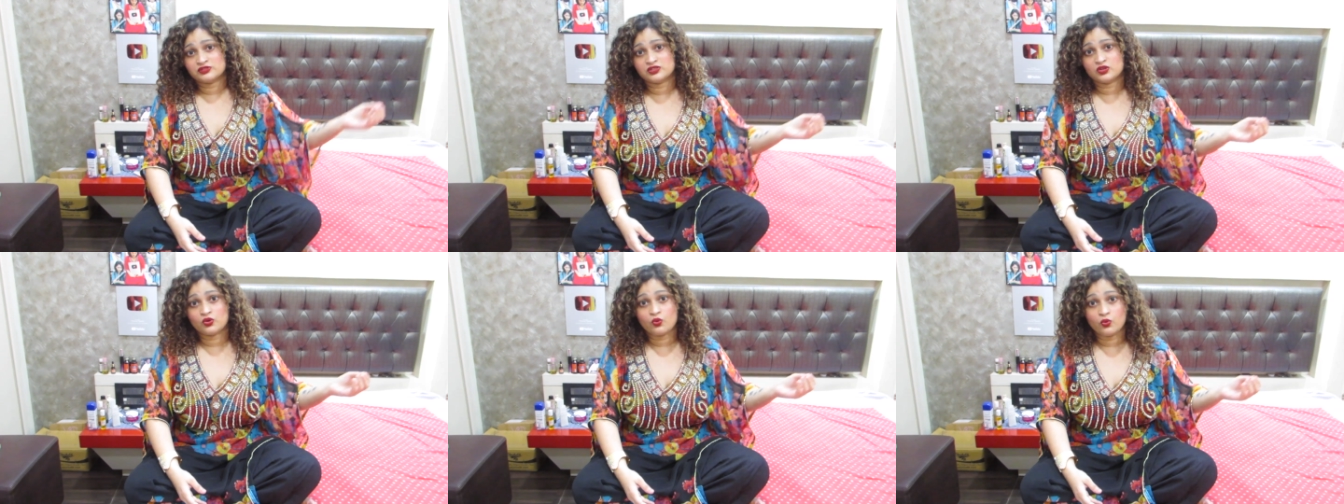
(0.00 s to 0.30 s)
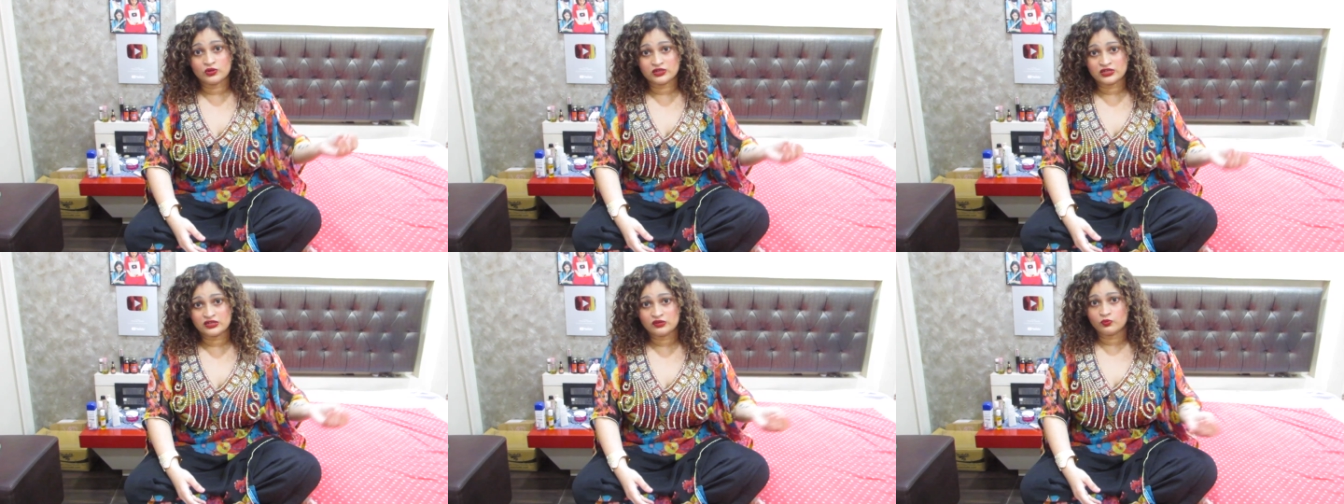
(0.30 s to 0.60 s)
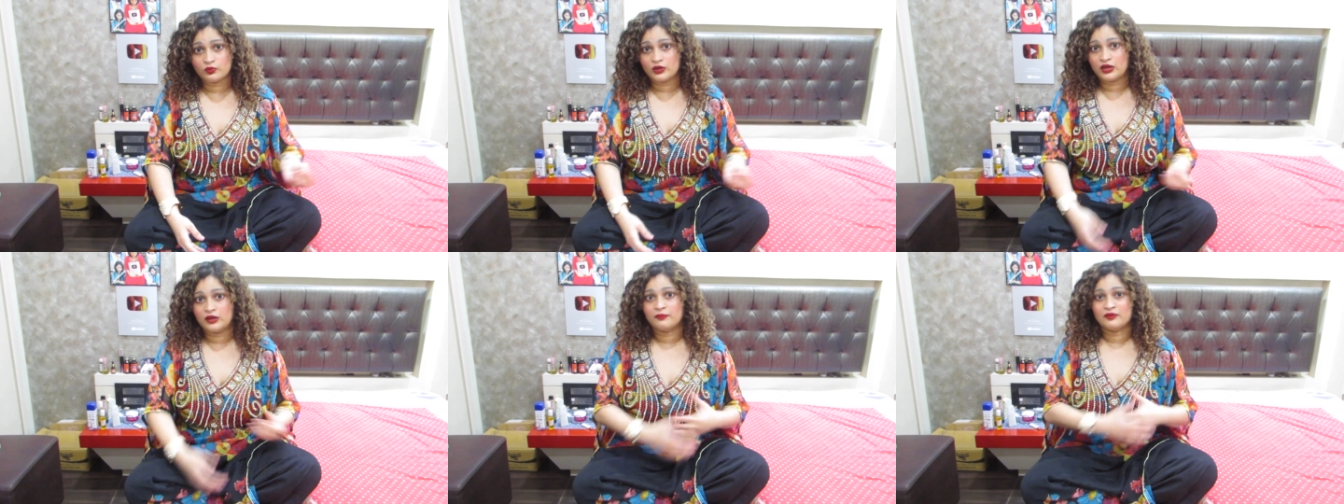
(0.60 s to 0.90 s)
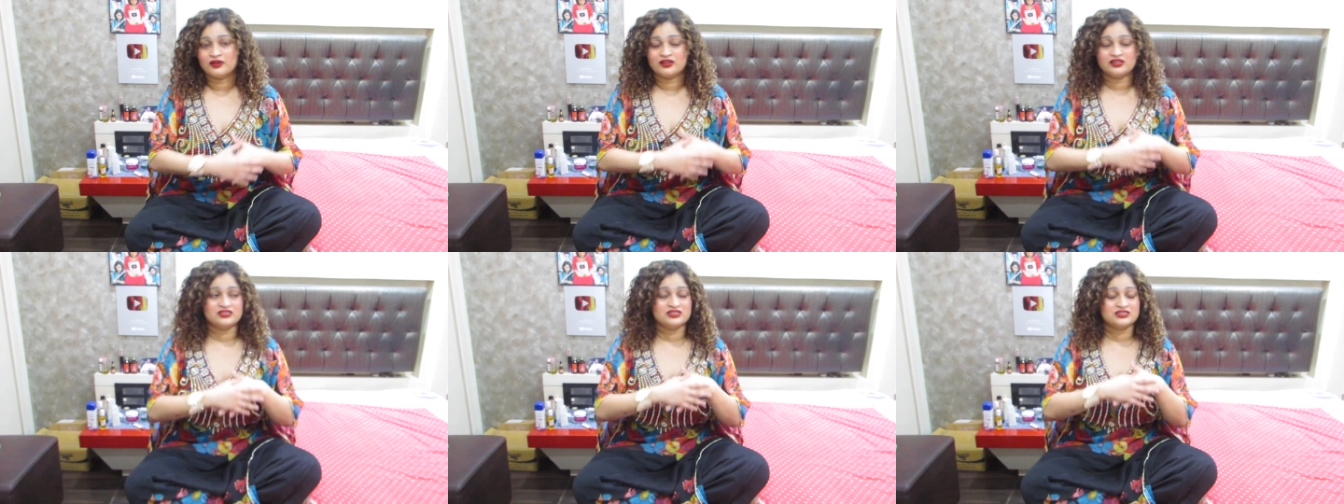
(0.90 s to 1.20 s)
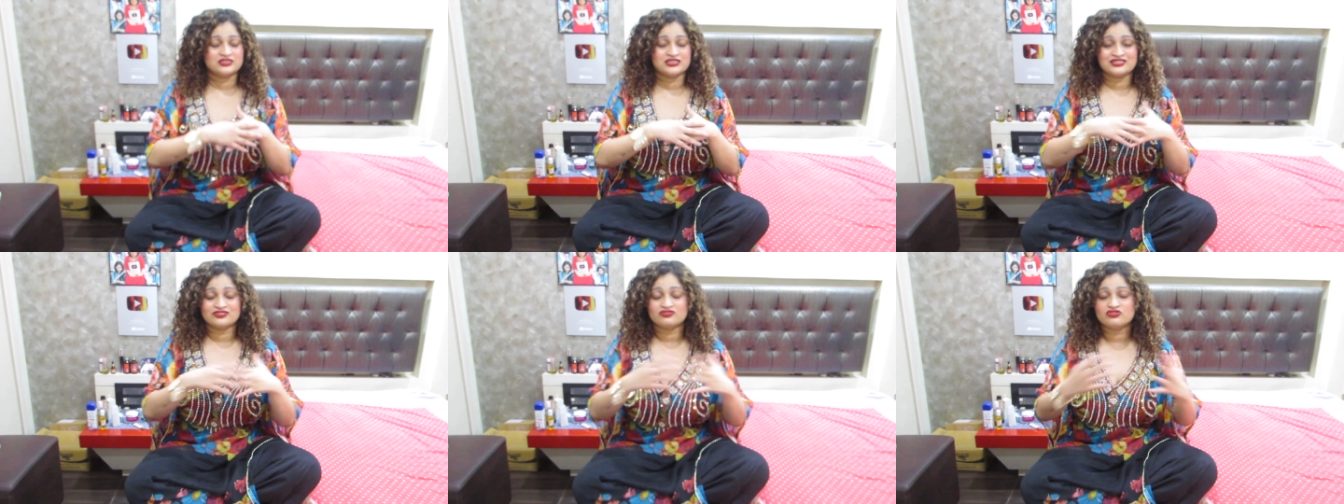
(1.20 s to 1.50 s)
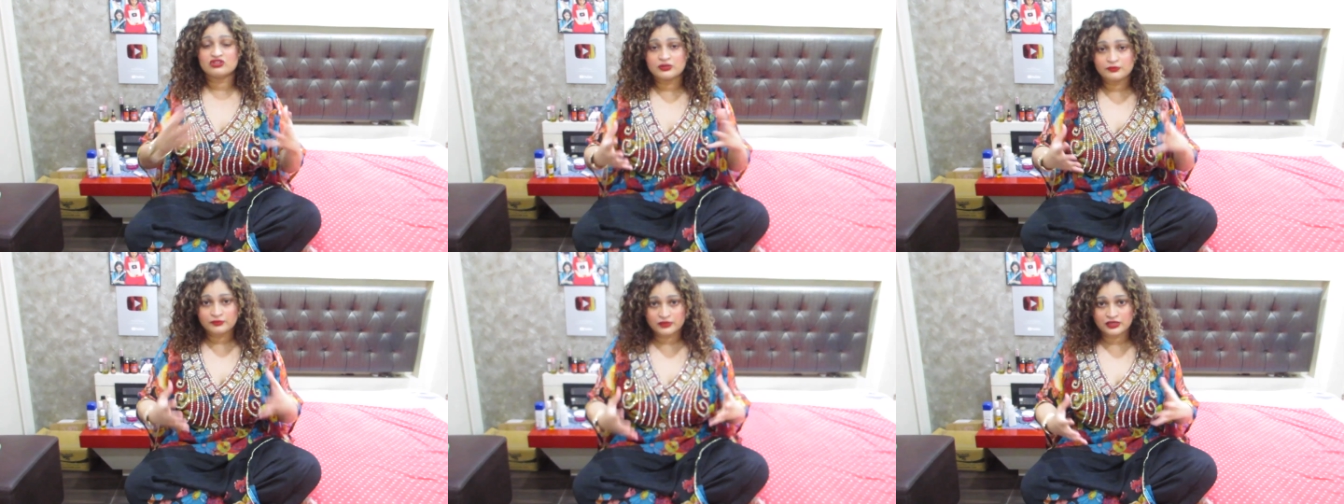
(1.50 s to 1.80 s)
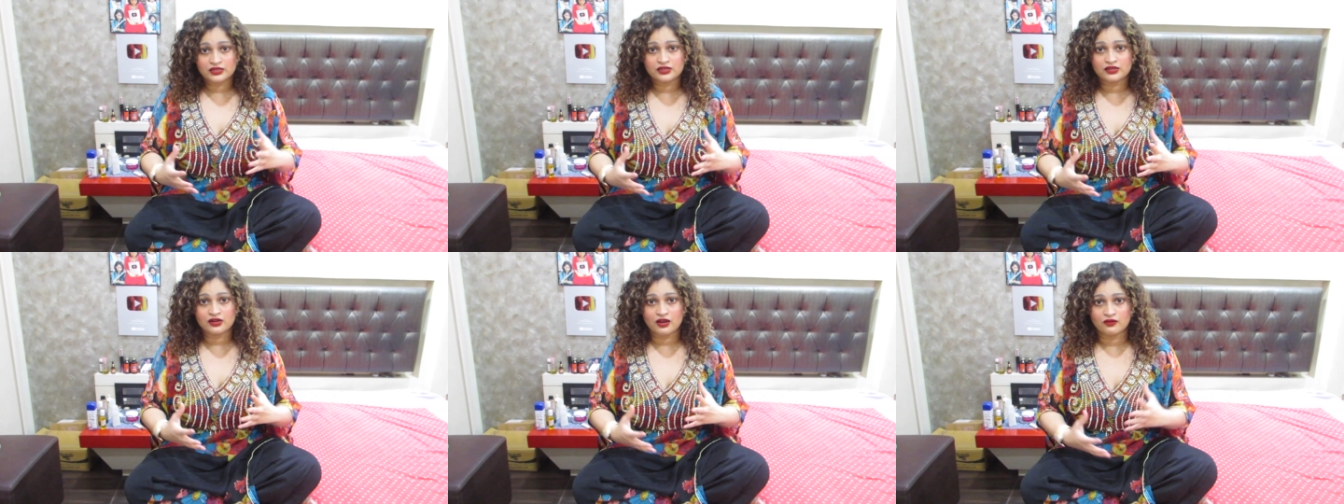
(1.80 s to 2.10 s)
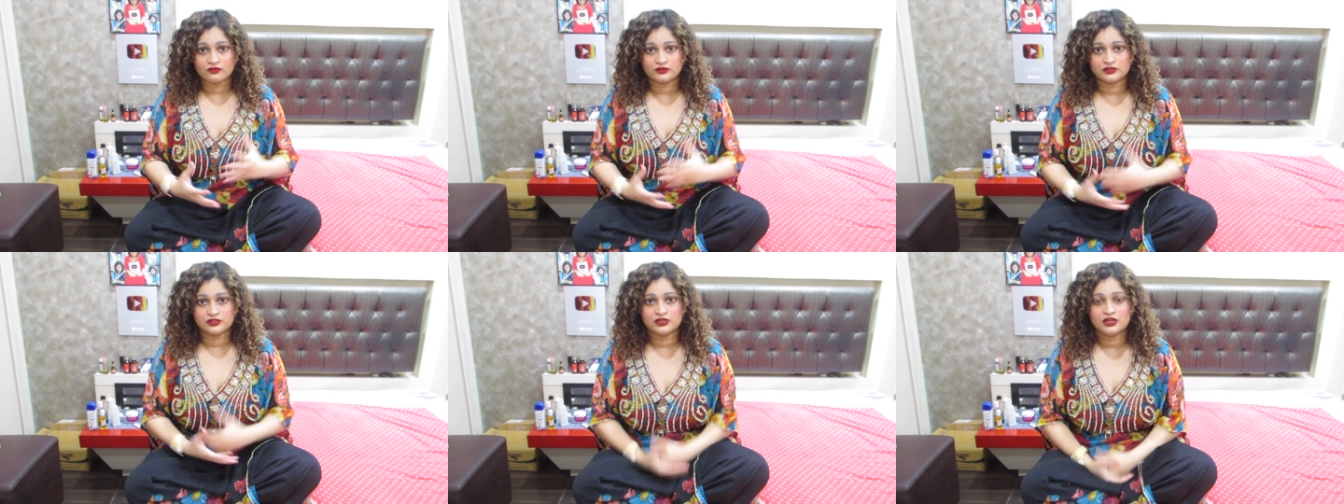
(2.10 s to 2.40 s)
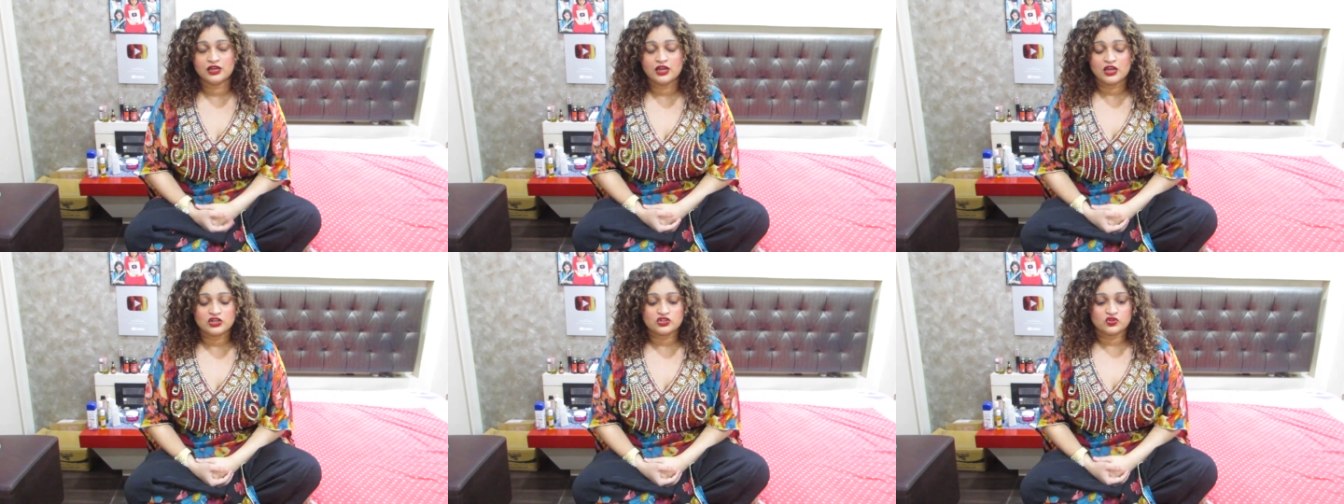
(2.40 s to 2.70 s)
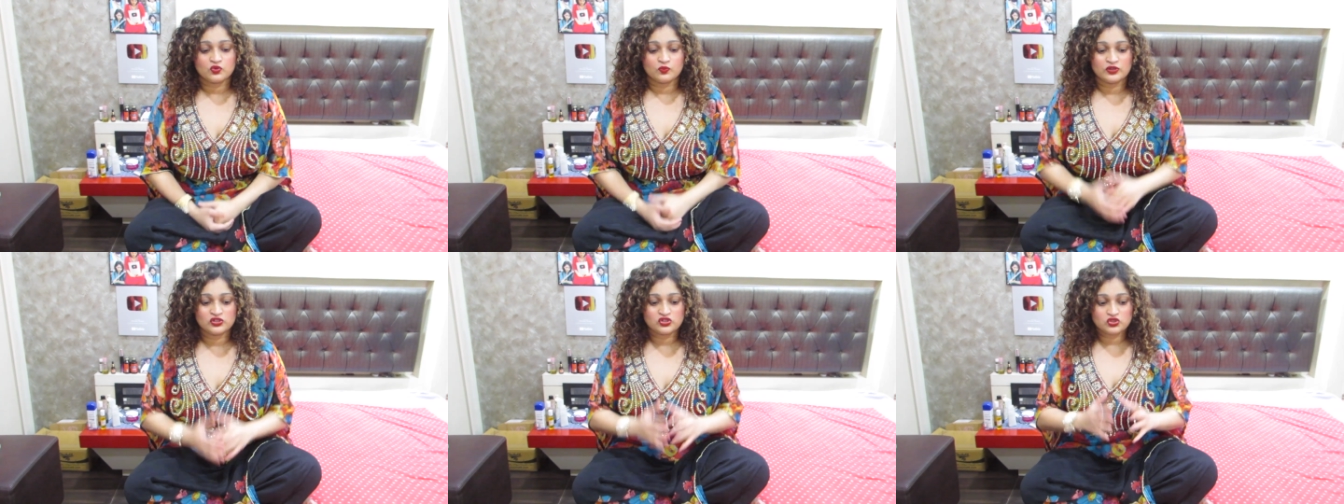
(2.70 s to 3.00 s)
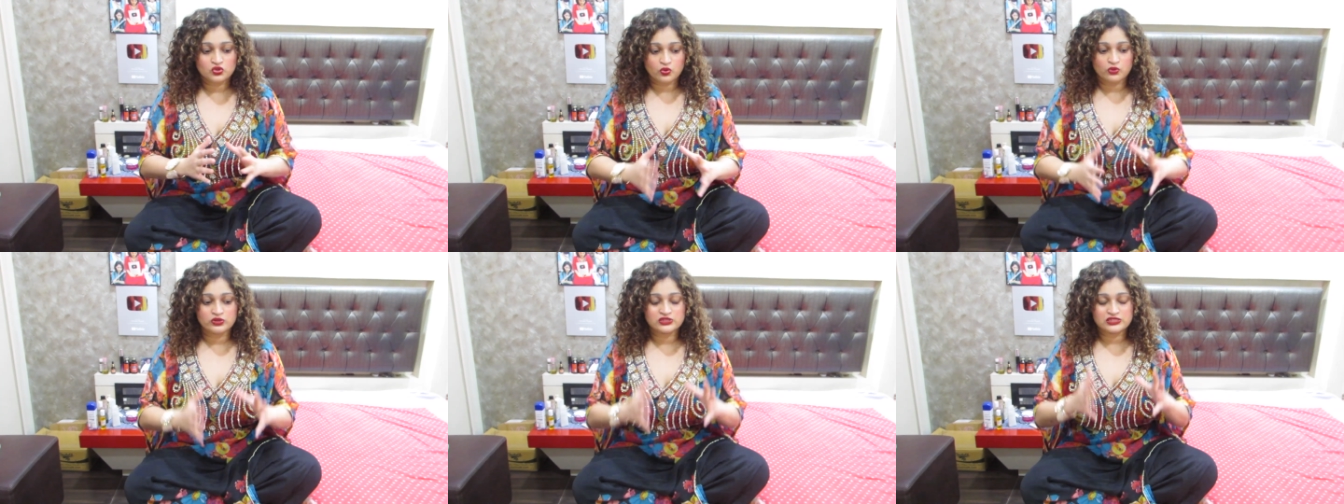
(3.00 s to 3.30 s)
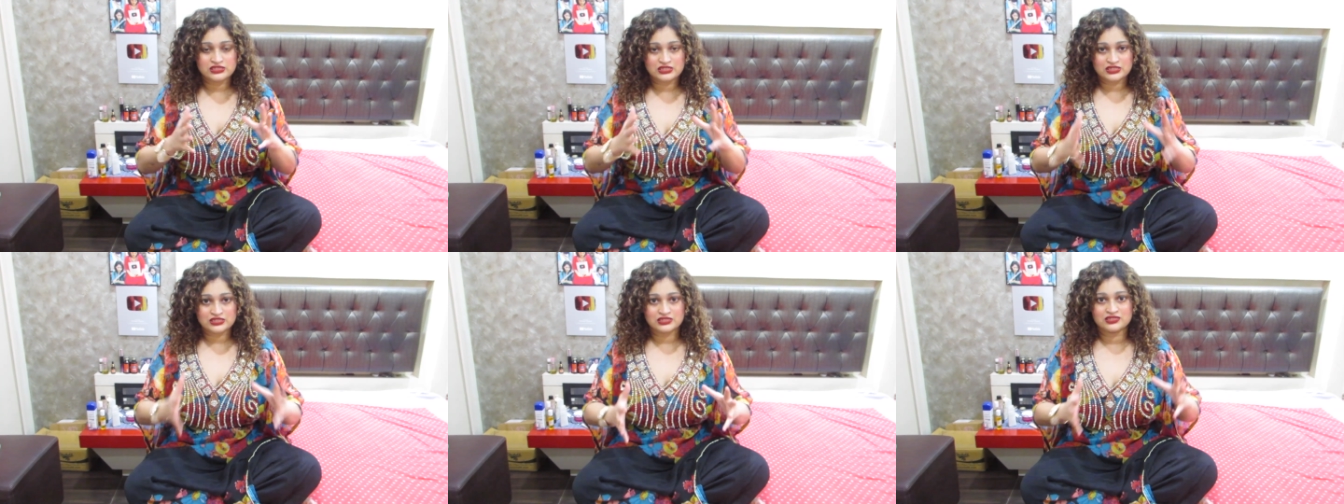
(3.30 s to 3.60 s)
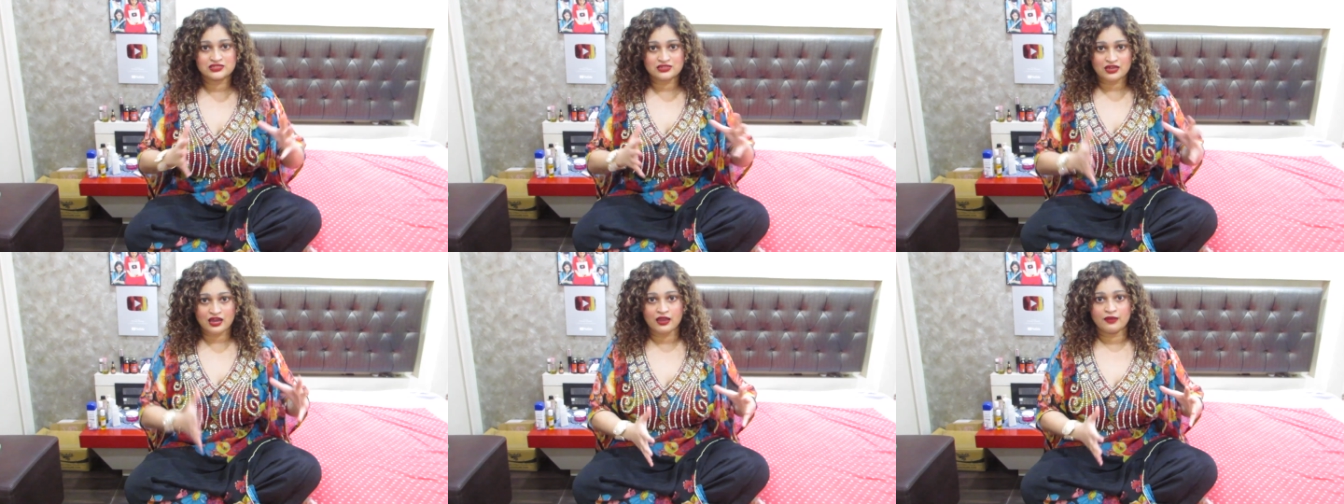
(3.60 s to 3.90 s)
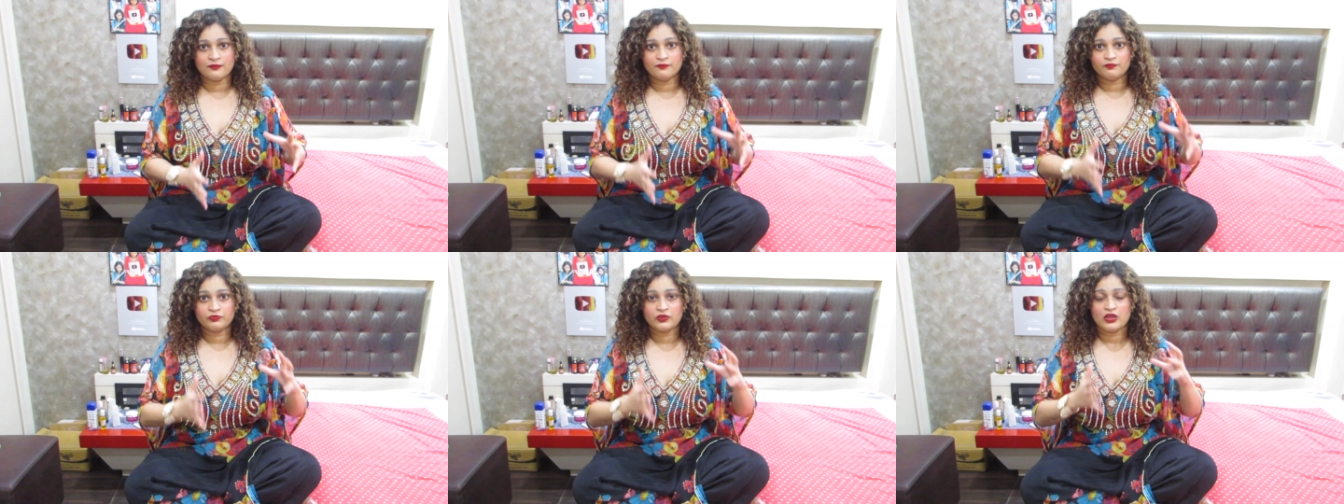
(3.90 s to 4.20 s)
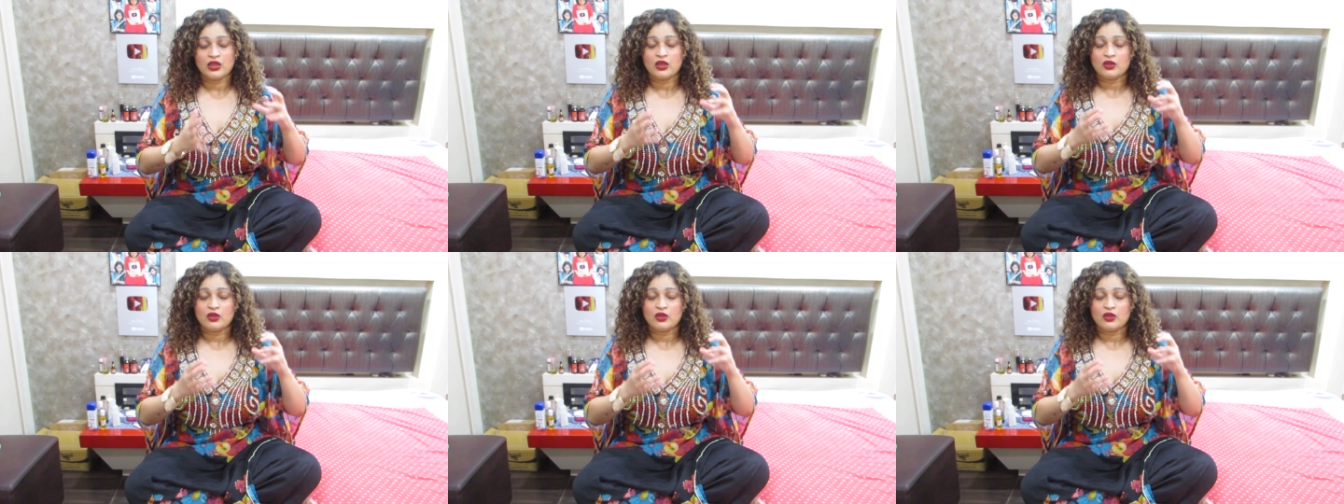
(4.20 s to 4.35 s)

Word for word: the golden week because it's extremely crowded. So we chose this time